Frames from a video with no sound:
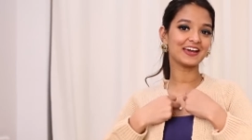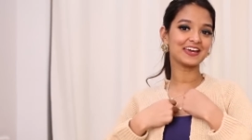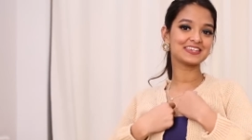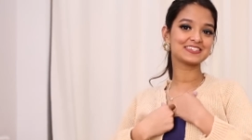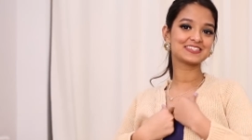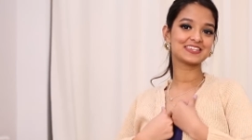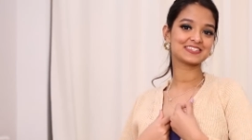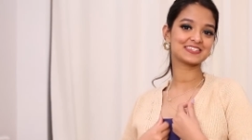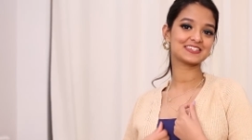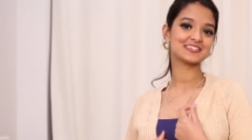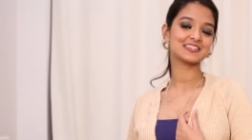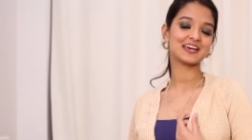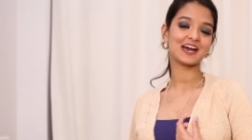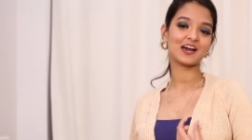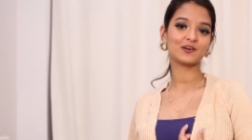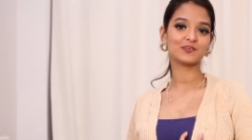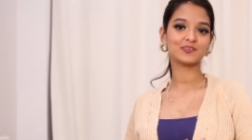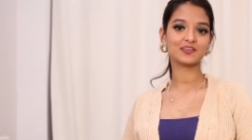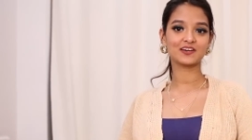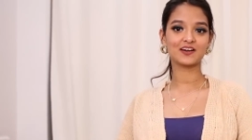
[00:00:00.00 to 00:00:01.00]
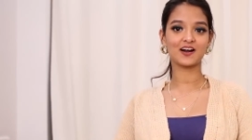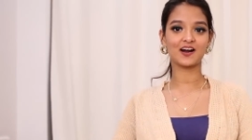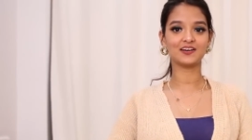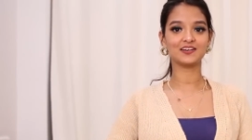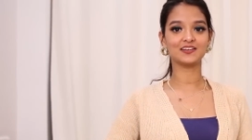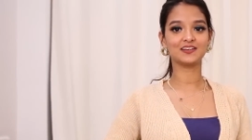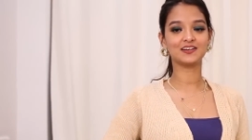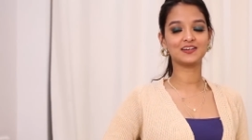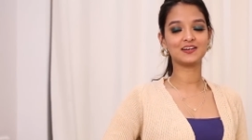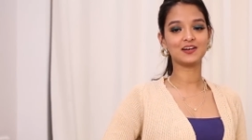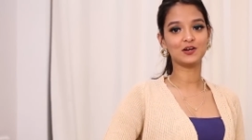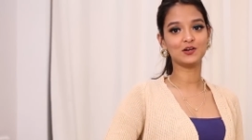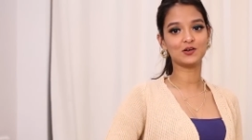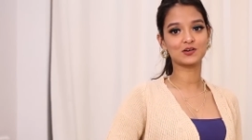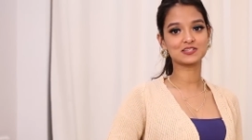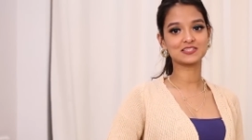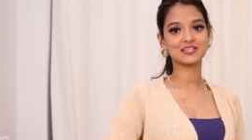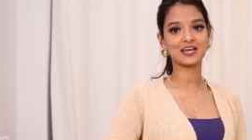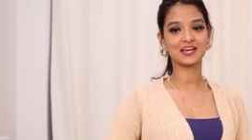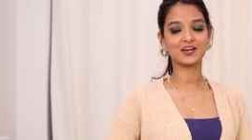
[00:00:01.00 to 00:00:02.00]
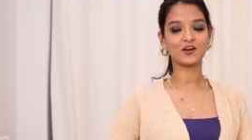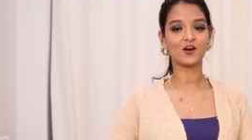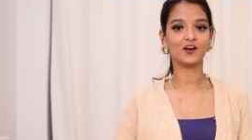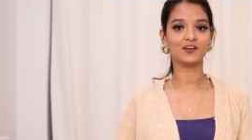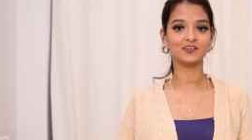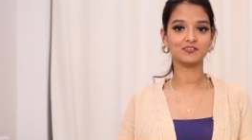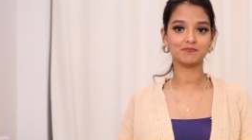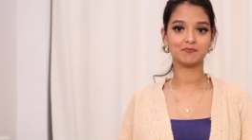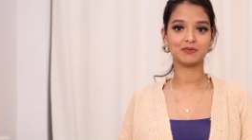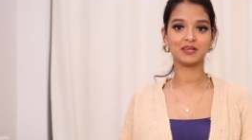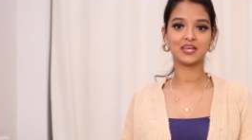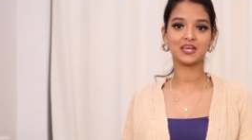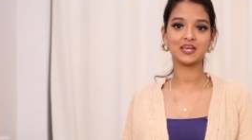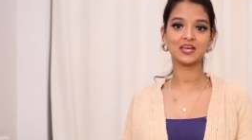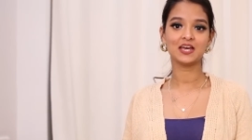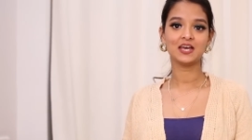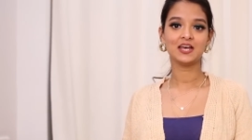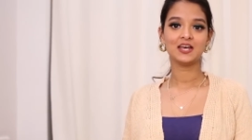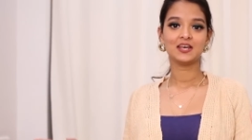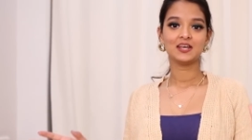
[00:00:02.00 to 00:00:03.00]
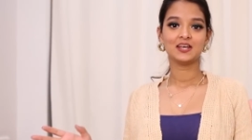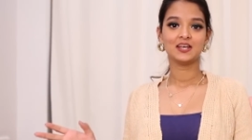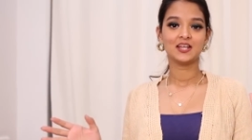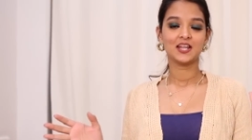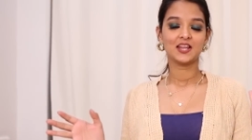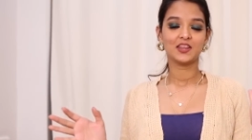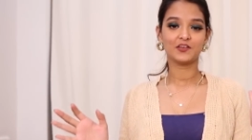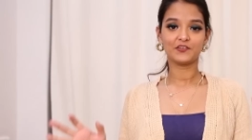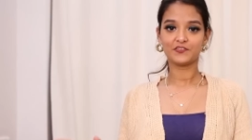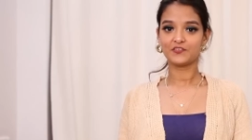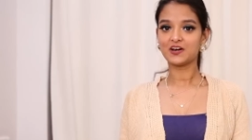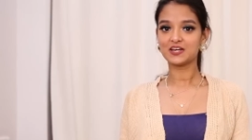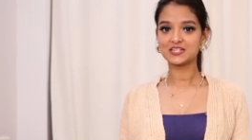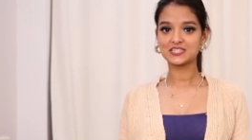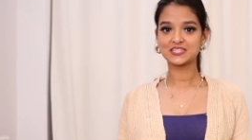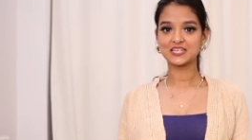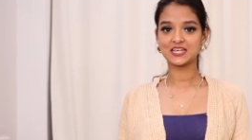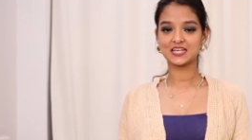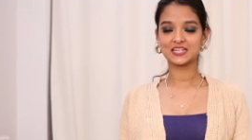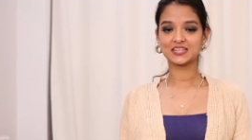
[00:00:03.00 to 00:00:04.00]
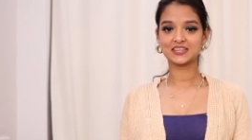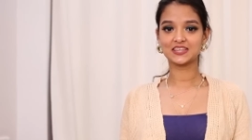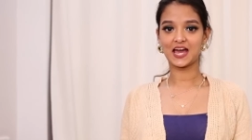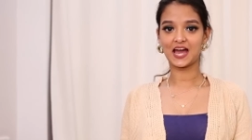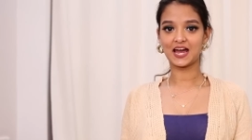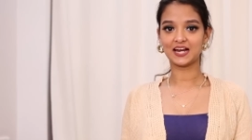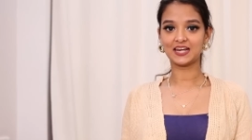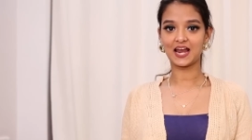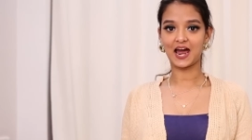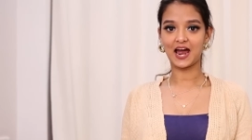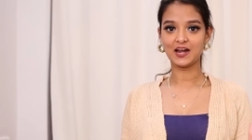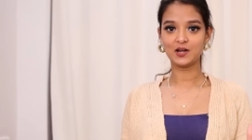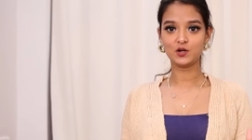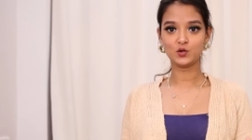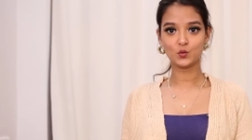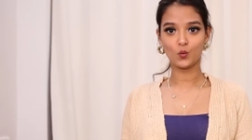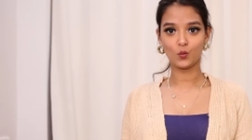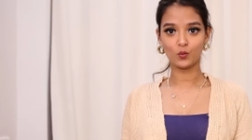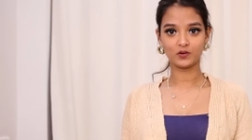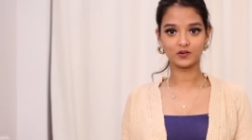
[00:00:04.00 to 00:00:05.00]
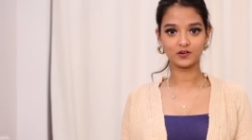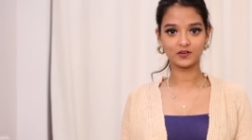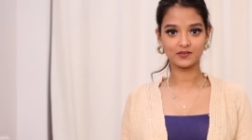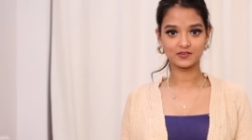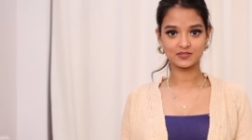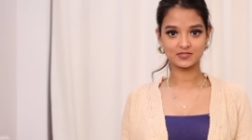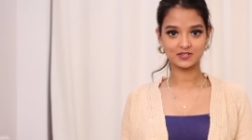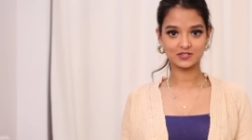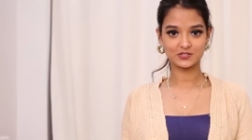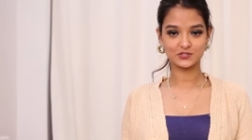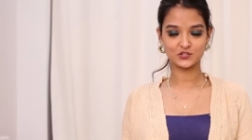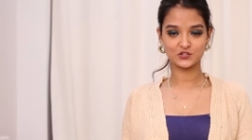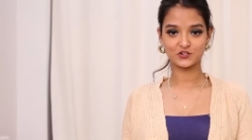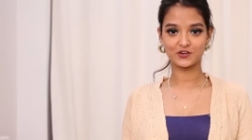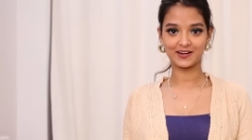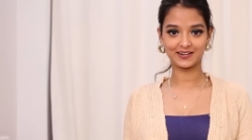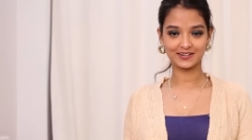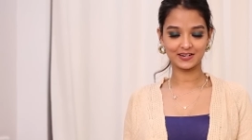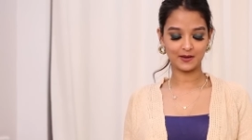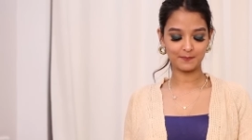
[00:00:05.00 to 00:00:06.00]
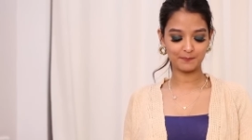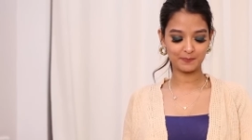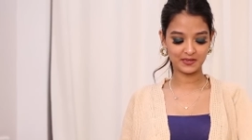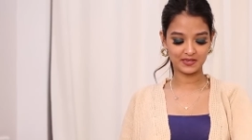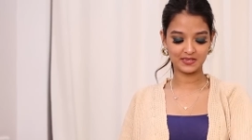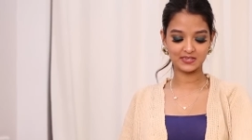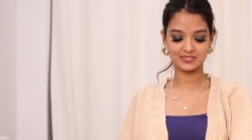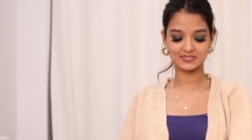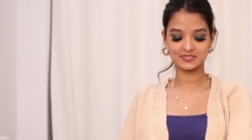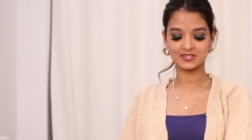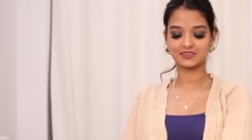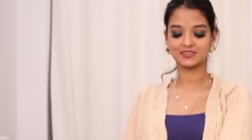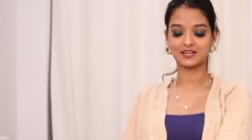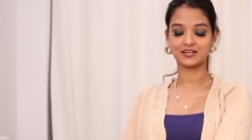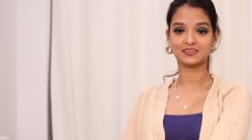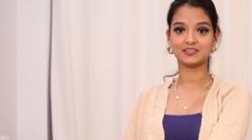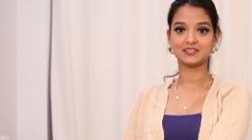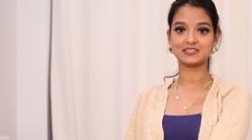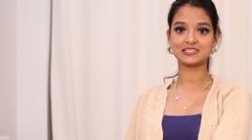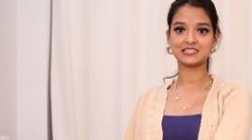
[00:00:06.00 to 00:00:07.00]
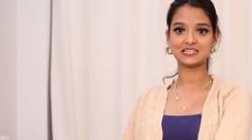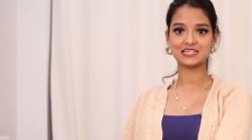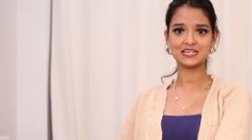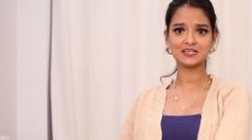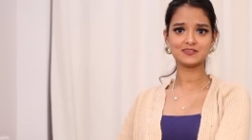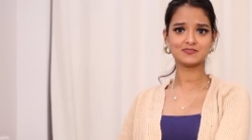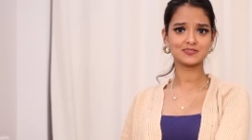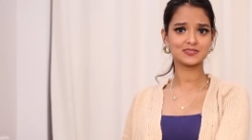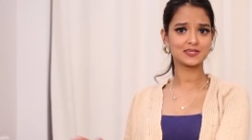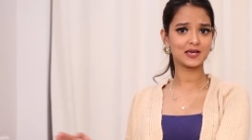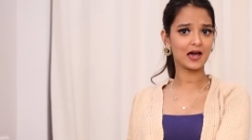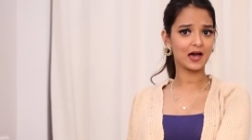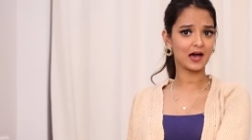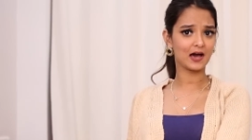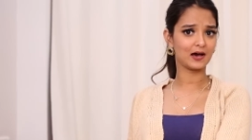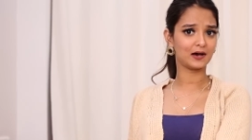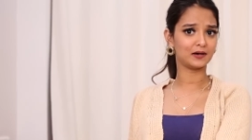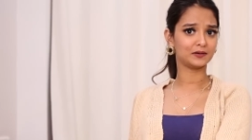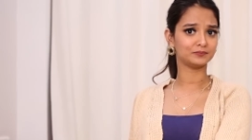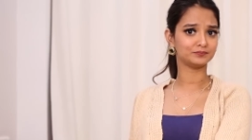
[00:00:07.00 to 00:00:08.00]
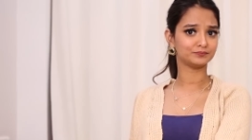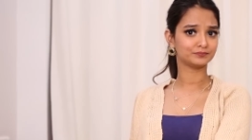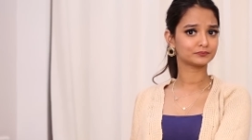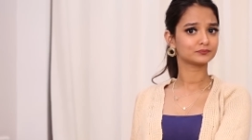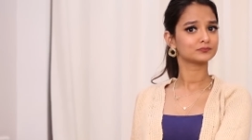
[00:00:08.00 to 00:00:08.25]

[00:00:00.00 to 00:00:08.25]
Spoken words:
guys, this is how the cardigan looks like on me. The first thing that I noticed straight up is that the sleeves are